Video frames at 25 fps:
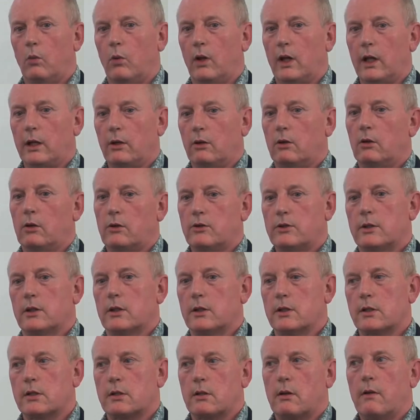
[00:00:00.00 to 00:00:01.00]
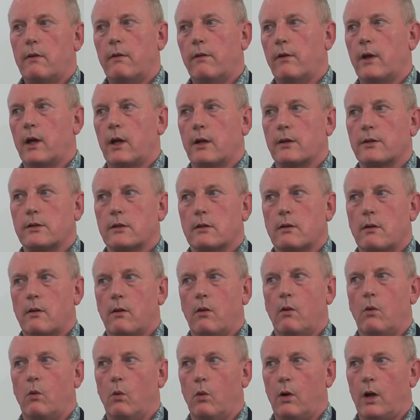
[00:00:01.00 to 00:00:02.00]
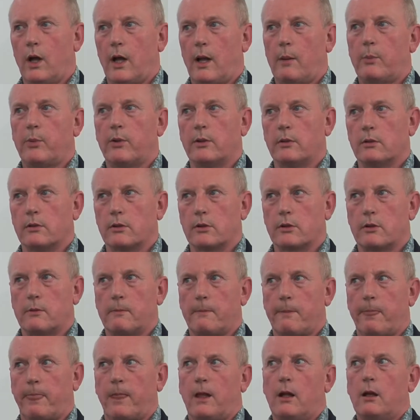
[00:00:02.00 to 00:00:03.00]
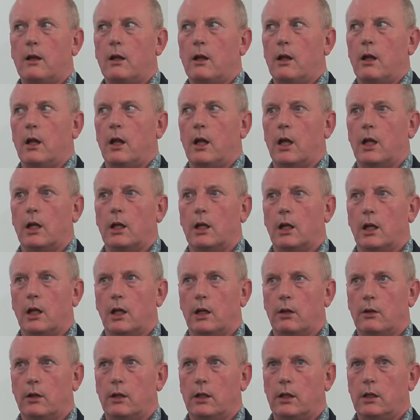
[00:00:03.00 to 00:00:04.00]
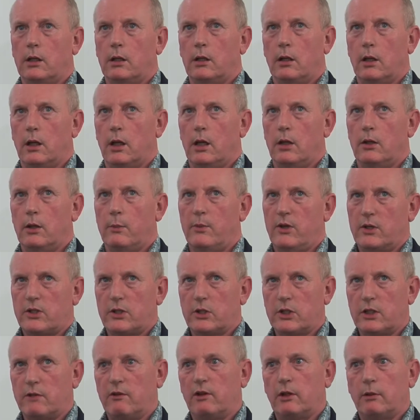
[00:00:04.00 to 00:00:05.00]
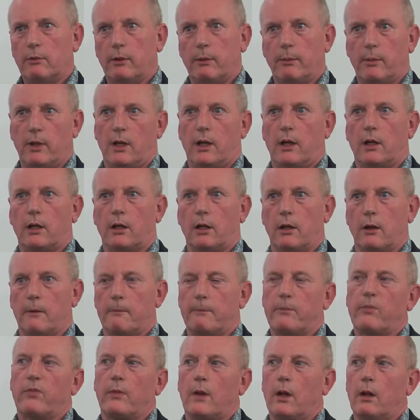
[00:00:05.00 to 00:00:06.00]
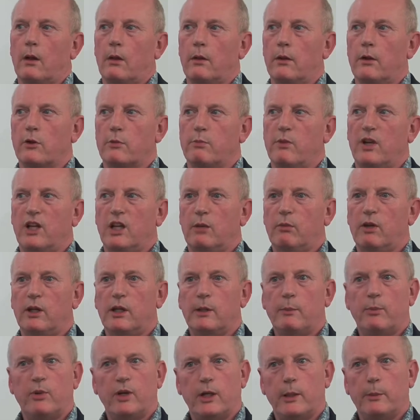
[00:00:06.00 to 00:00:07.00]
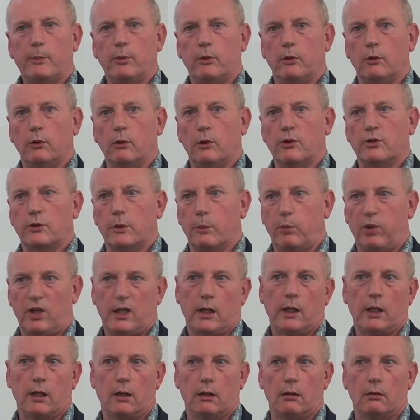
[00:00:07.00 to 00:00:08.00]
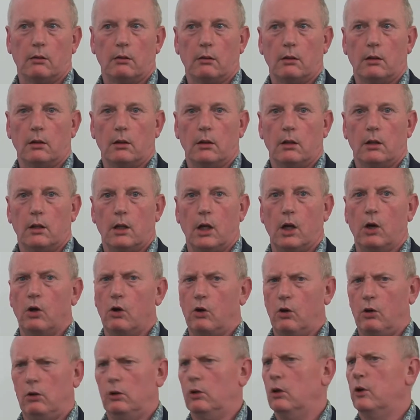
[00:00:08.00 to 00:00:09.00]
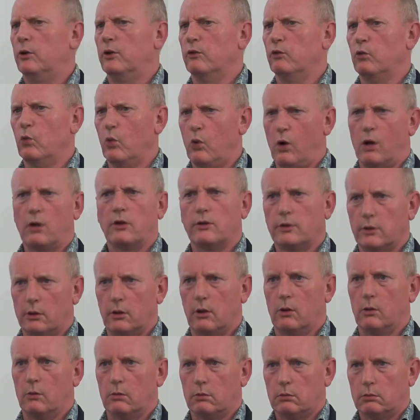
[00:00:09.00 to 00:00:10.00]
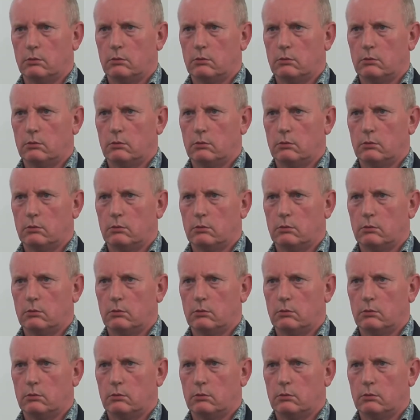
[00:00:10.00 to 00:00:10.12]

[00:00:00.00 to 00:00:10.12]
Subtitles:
Well, I noticed that what happens in the business development market, there's many, many people who are supplying a whole load of what to do.